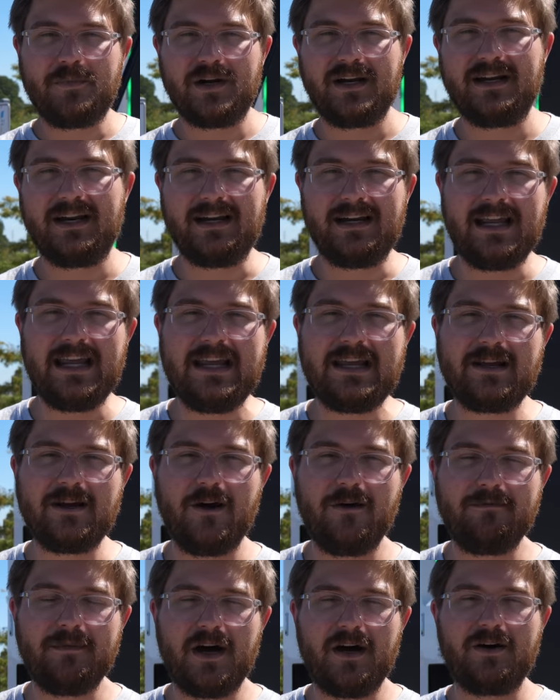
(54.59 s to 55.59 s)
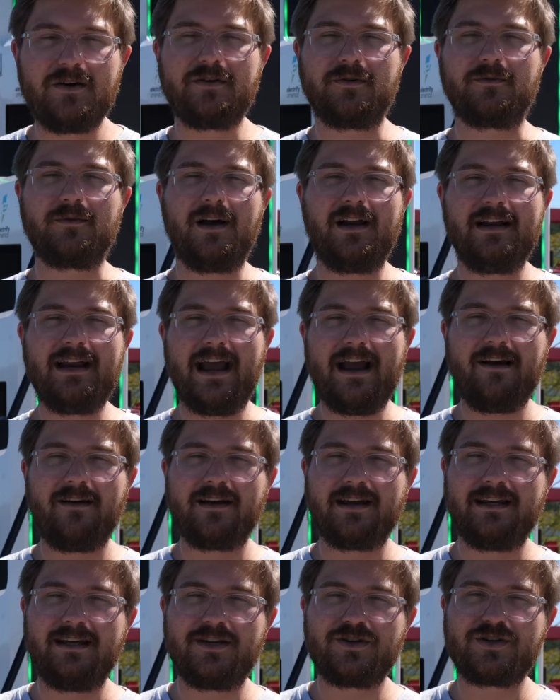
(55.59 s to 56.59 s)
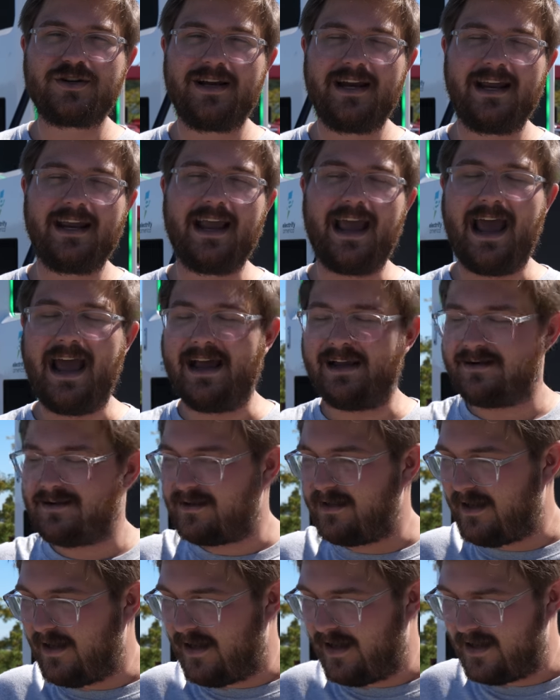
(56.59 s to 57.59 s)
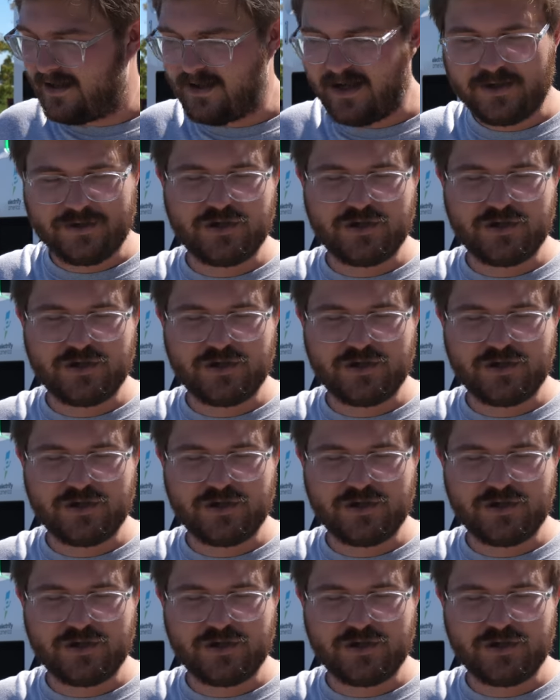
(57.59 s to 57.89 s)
put it in eco mode, run air conditioning at uh,